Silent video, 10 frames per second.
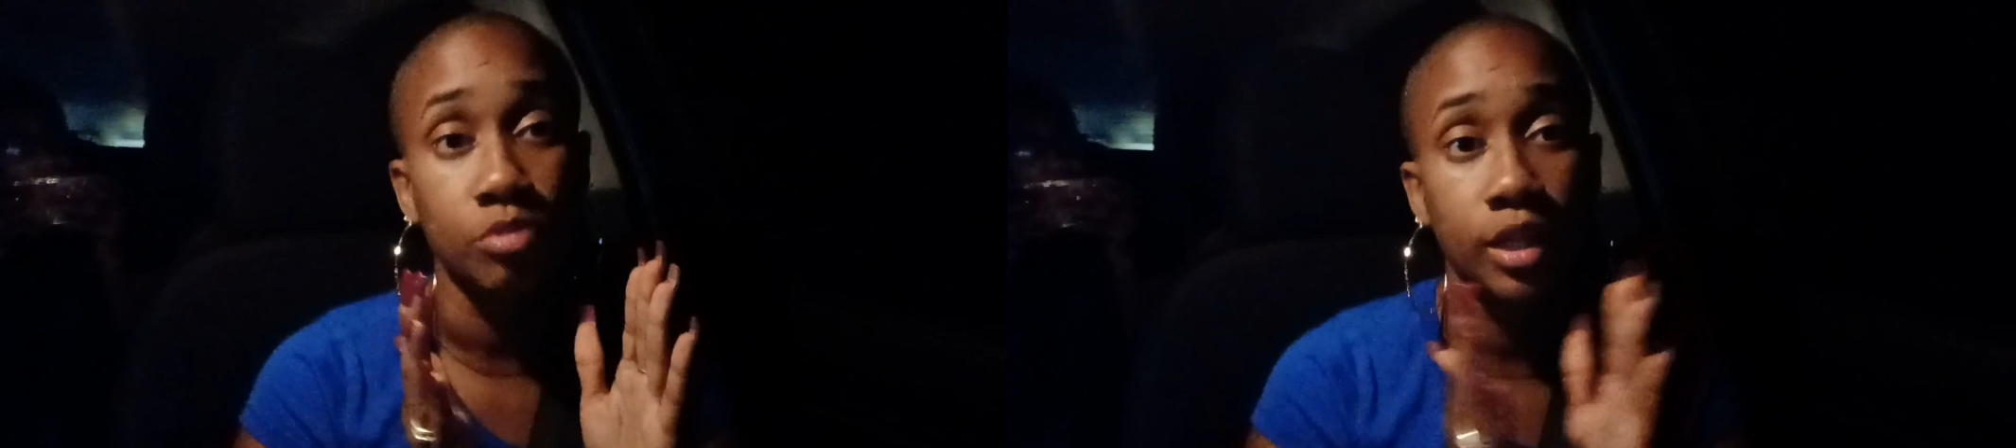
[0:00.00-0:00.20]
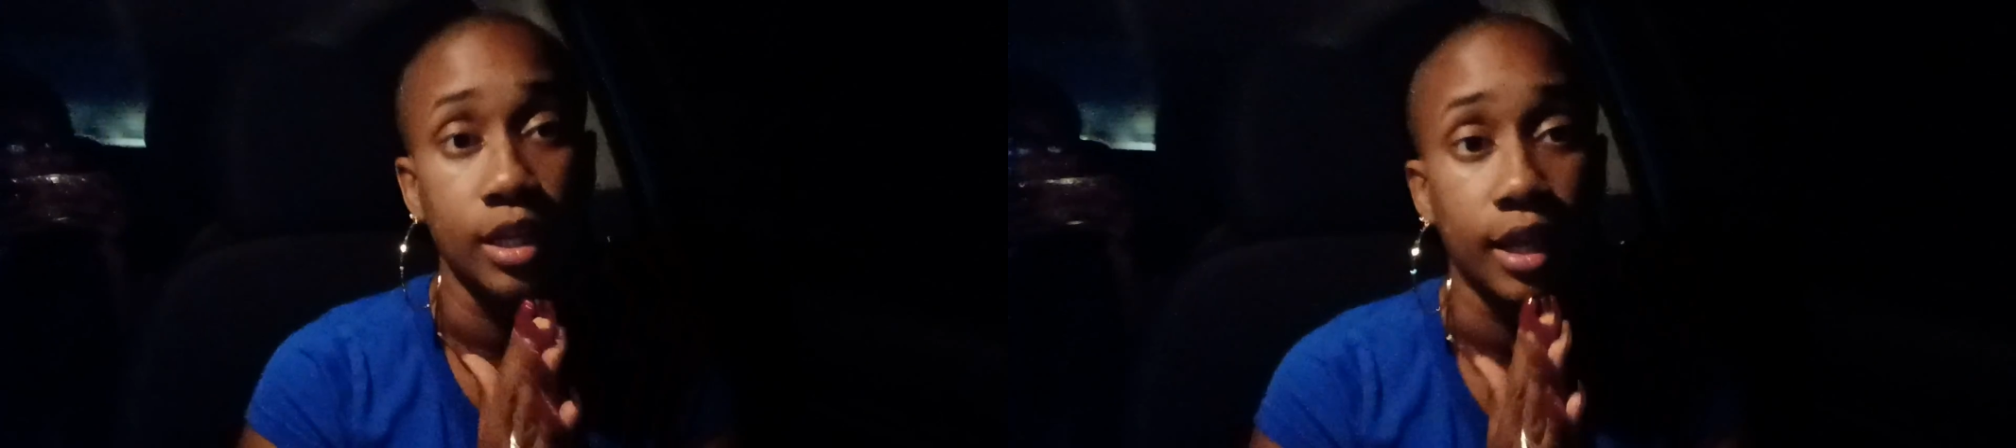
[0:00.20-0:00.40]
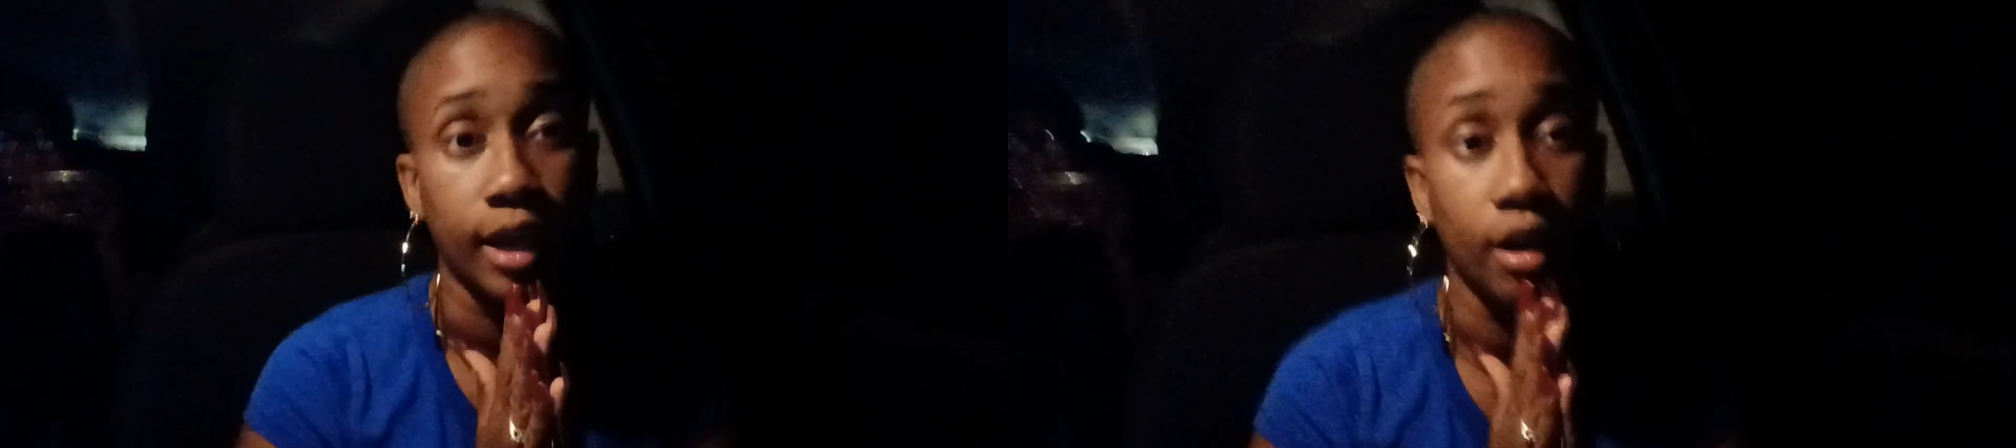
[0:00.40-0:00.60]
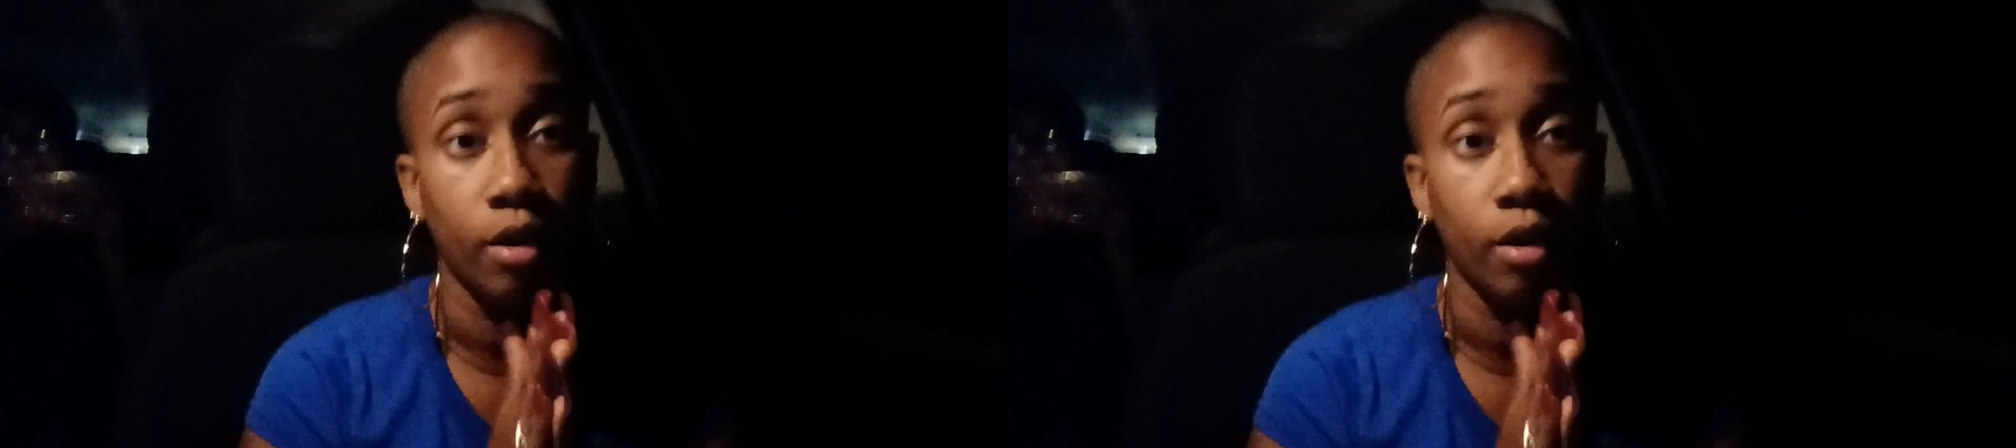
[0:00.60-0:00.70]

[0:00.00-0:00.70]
you need at